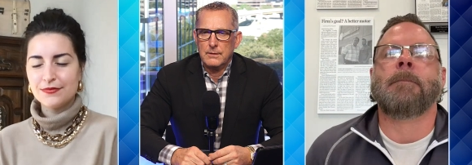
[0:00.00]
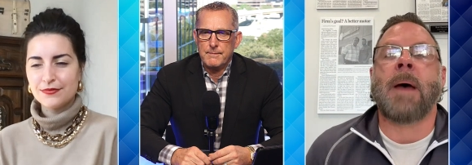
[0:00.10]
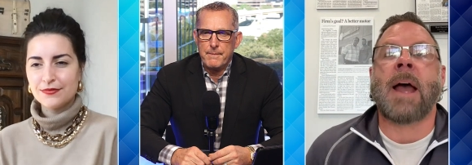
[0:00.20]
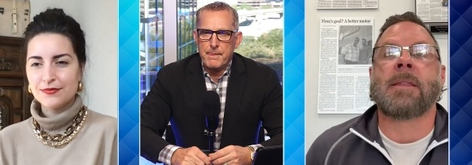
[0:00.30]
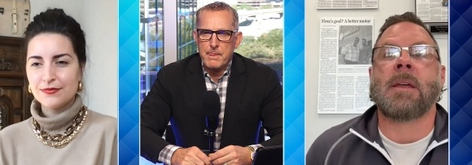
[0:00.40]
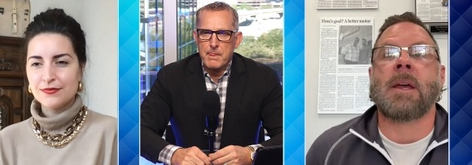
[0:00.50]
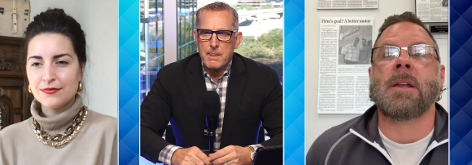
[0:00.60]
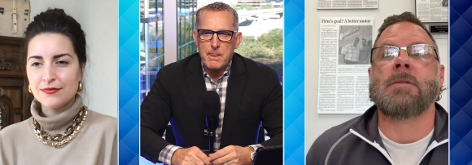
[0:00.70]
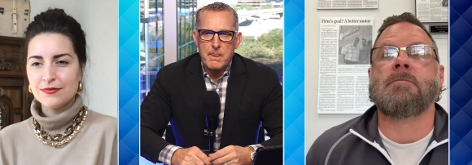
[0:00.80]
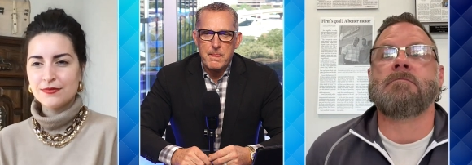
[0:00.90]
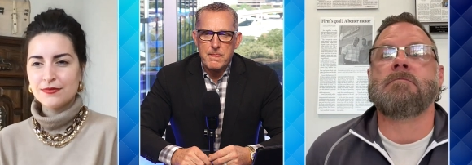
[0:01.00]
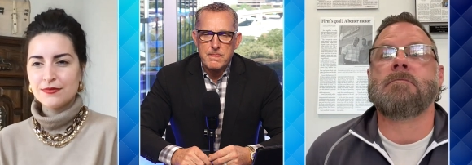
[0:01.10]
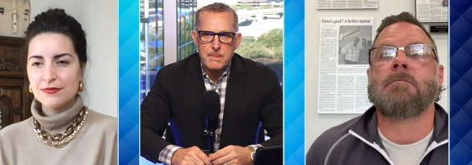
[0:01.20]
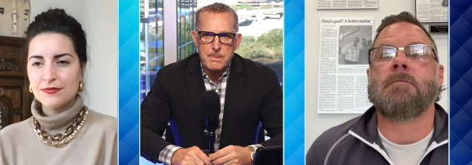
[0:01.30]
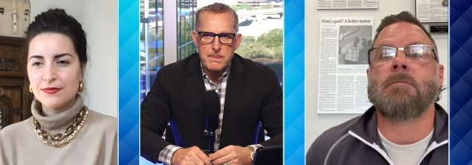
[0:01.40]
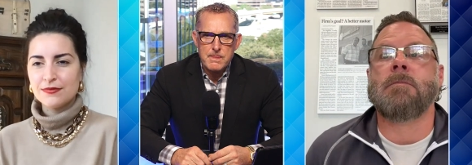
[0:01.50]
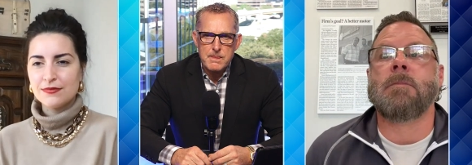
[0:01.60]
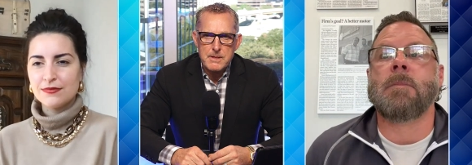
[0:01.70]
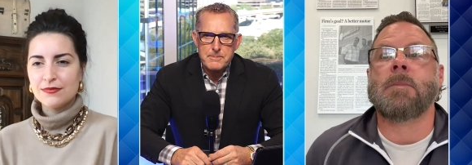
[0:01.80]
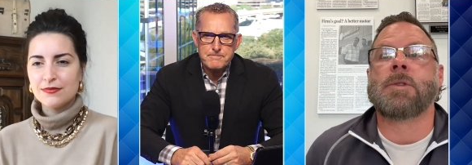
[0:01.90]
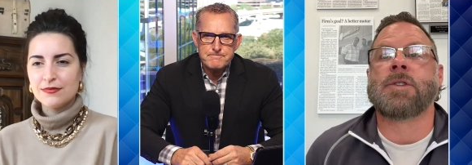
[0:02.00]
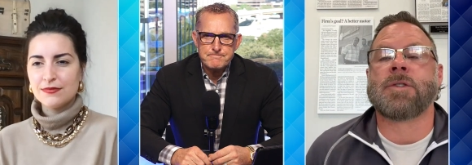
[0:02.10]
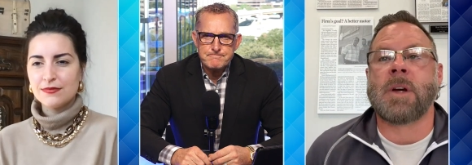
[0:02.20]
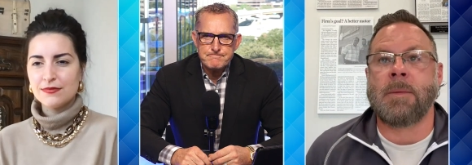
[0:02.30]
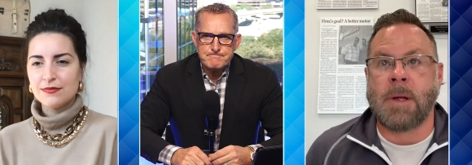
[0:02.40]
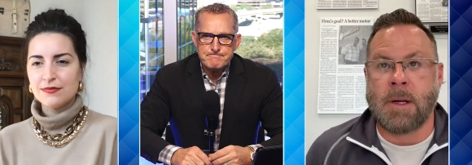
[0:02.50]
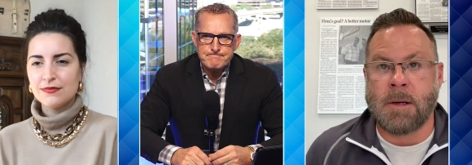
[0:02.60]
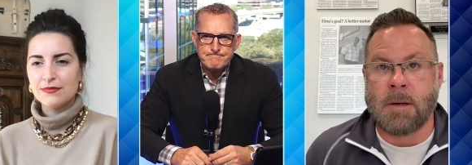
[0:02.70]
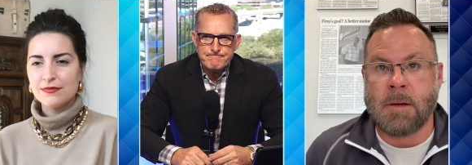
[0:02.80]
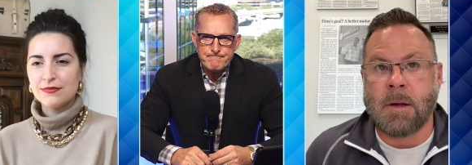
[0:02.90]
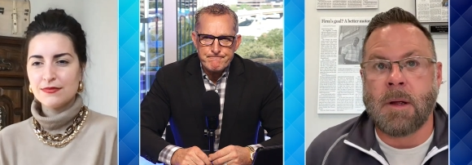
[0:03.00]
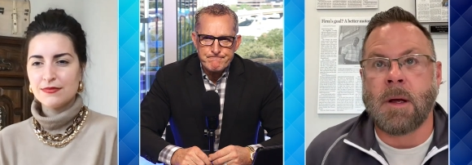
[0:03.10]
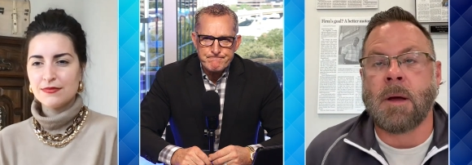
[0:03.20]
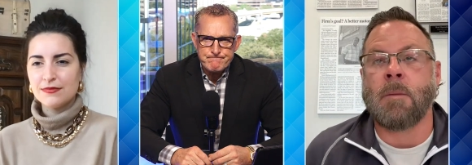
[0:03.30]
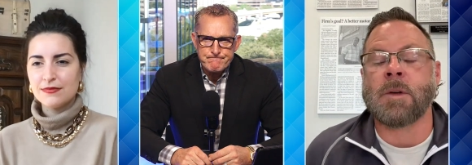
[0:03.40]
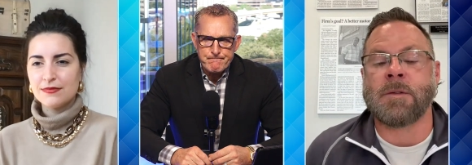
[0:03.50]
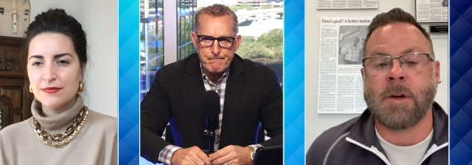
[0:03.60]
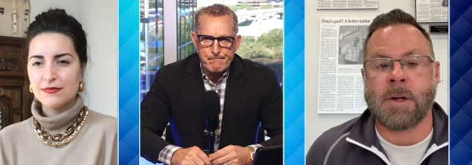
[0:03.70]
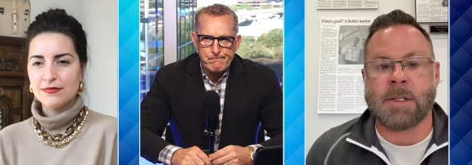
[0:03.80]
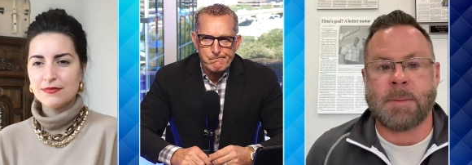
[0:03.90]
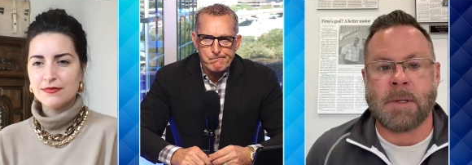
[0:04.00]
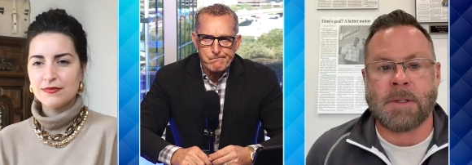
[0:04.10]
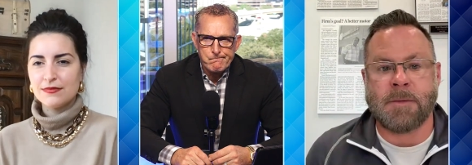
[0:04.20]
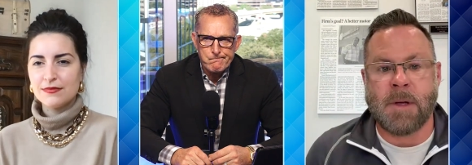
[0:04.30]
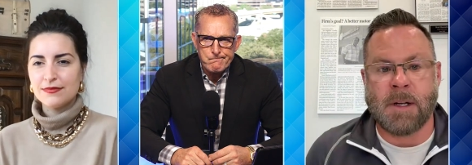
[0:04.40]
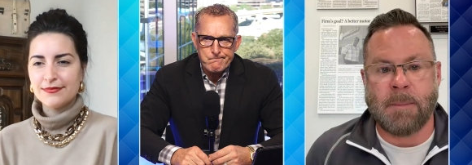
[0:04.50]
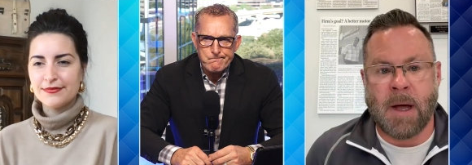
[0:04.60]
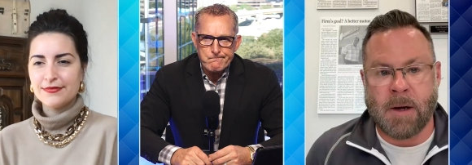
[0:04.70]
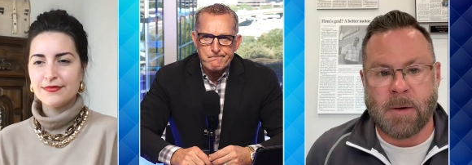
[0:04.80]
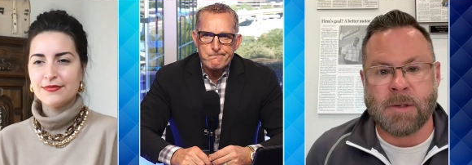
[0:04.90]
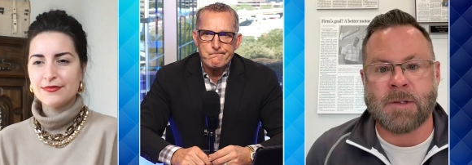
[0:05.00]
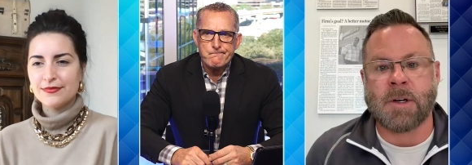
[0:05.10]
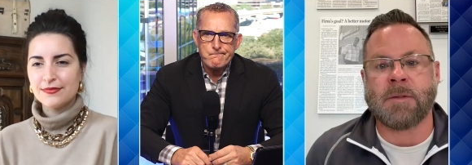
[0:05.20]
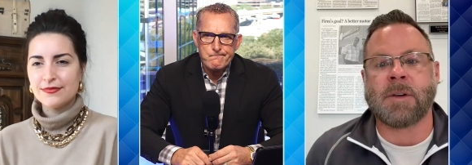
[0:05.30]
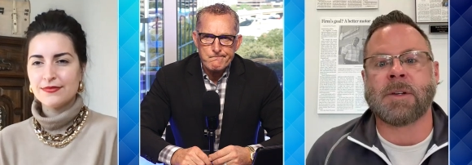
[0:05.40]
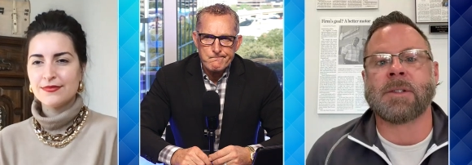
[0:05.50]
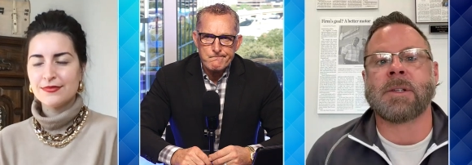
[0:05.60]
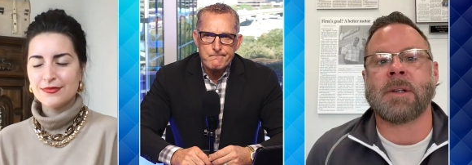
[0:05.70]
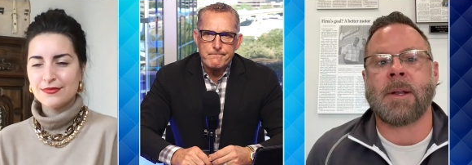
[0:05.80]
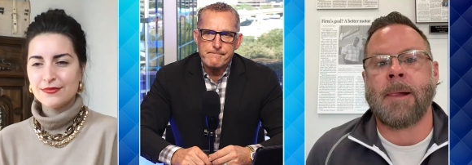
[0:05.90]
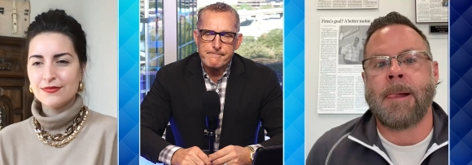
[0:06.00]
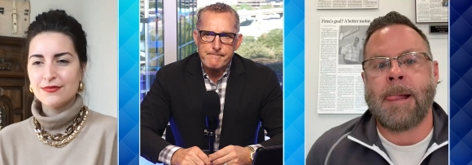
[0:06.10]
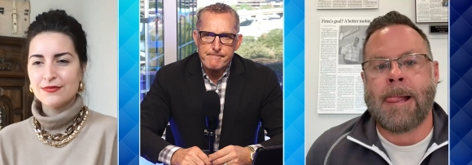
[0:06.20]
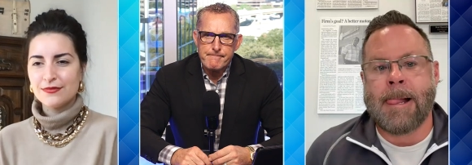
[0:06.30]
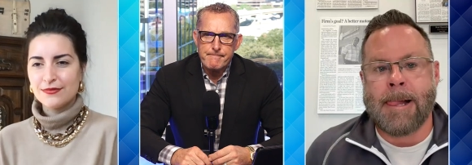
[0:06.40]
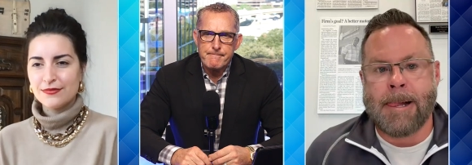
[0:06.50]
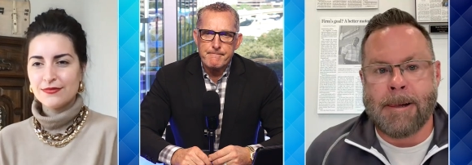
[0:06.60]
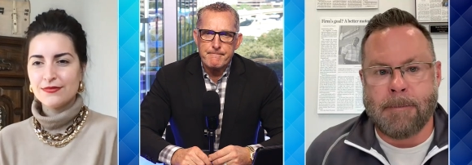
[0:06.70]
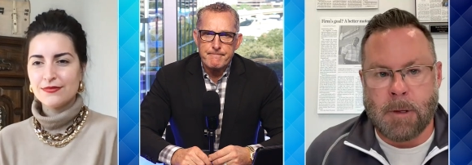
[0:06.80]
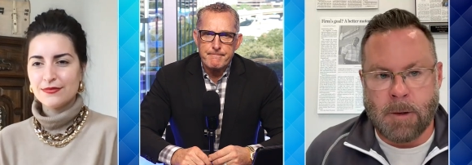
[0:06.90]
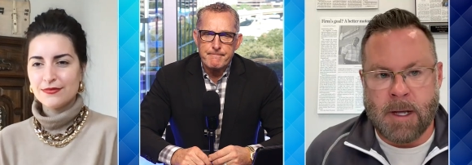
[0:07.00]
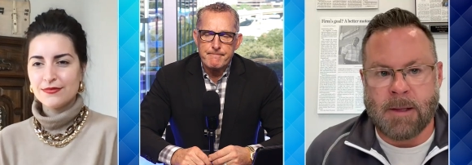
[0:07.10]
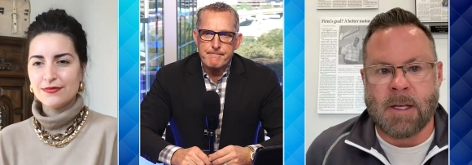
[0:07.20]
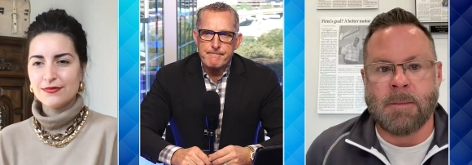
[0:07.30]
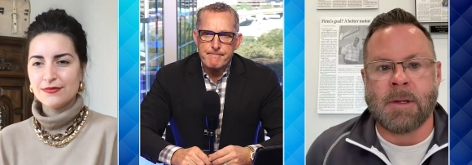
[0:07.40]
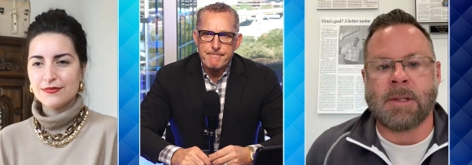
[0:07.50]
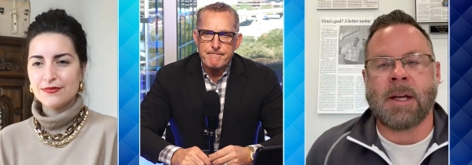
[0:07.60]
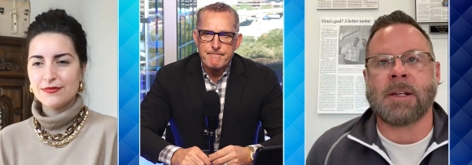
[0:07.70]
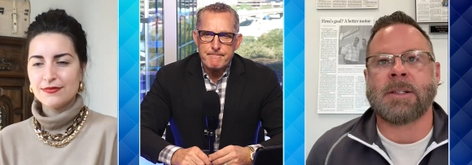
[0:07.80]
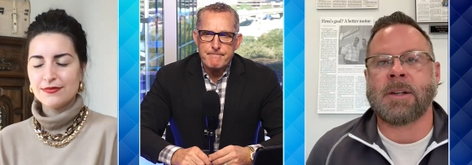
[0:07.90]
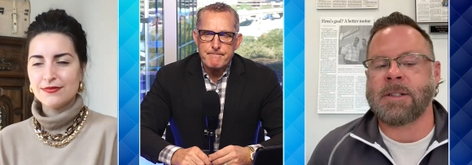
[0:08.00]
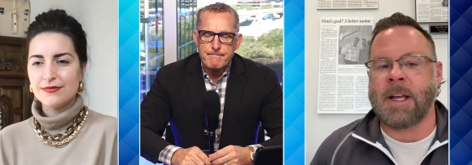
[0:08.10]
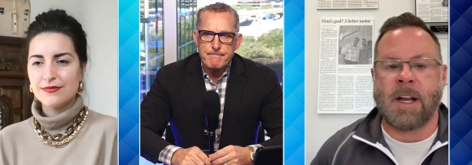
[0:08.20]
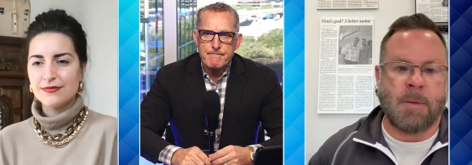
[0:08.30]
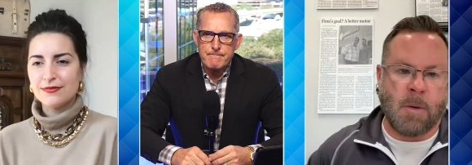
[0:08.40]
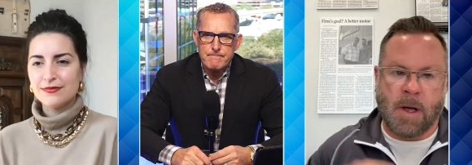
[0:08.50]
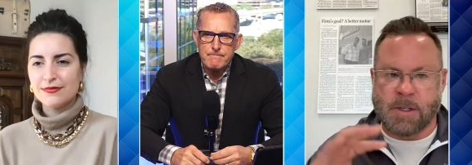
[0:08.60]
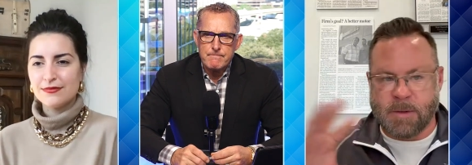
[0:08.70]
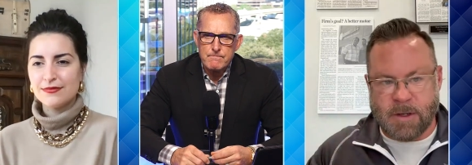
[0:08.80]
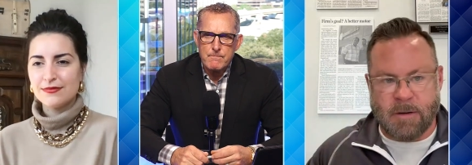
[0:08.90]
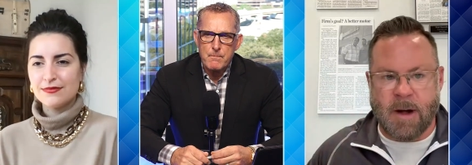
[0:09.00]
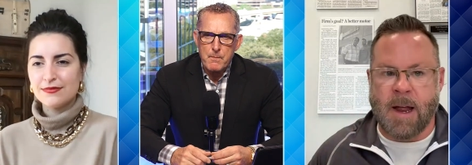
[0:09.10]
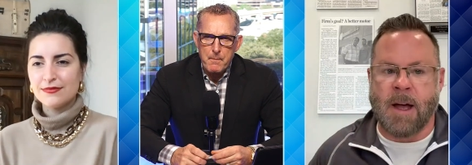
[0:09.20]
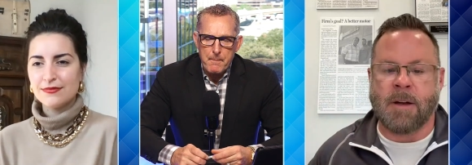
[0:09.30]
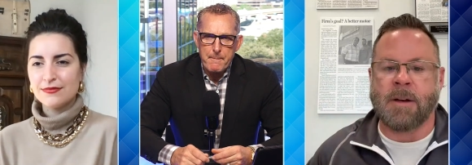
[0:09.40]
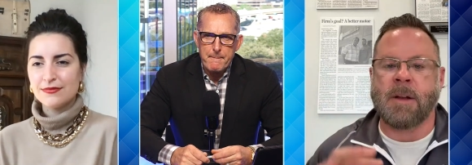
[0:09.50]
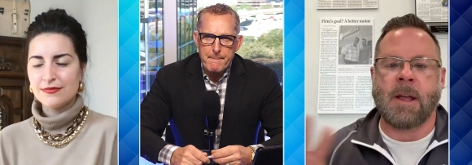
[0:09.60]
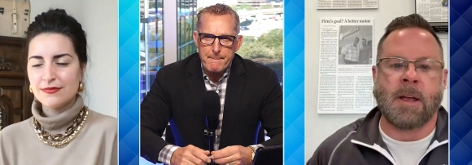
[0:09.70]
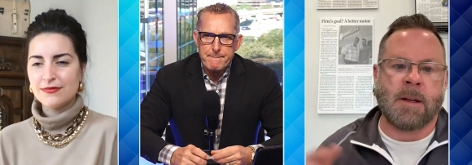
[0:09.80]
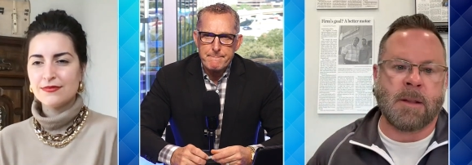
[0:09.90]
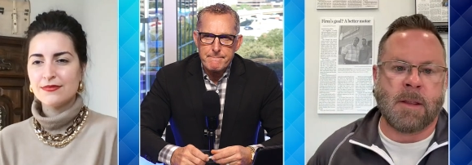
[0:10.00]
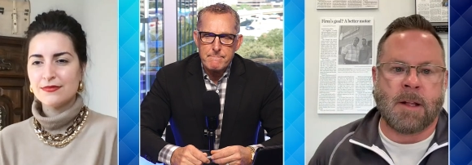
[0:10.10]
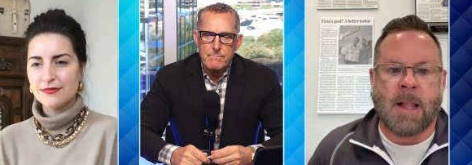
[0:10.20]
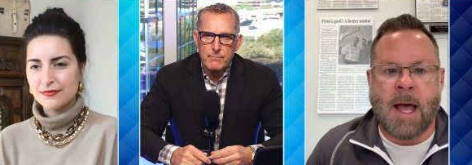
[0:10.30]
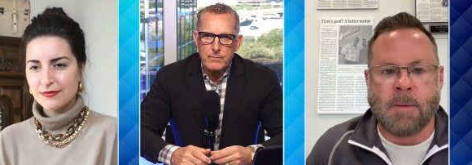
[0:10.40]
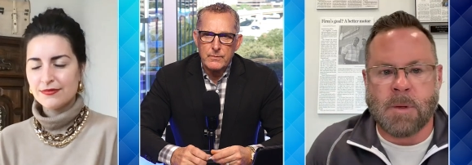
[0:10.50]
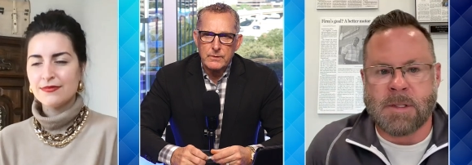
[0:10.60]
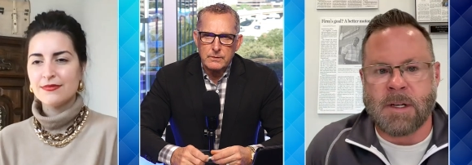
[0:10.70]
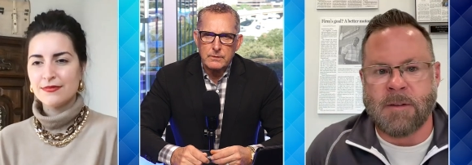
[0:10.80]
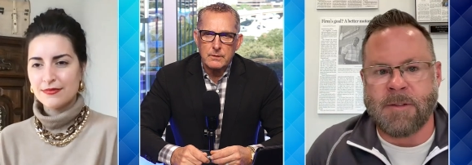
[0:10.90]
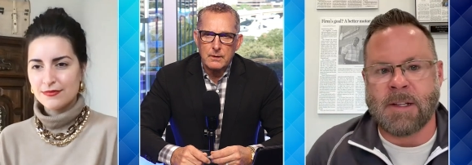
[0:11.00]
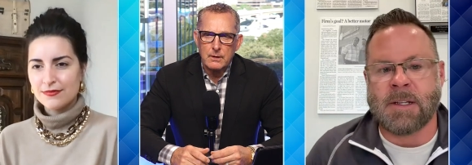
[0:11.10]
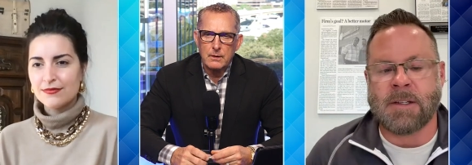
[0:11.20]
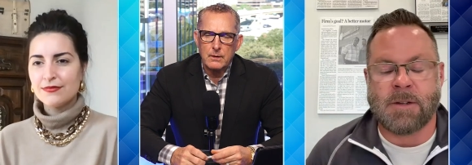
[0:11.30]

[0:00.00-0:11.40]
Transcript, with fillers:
Speaker 1: Back then, streaming was very expensive. You had to buy your own servers and locate them in data centers. AWS wasn't around, and the cloud wasn't invented.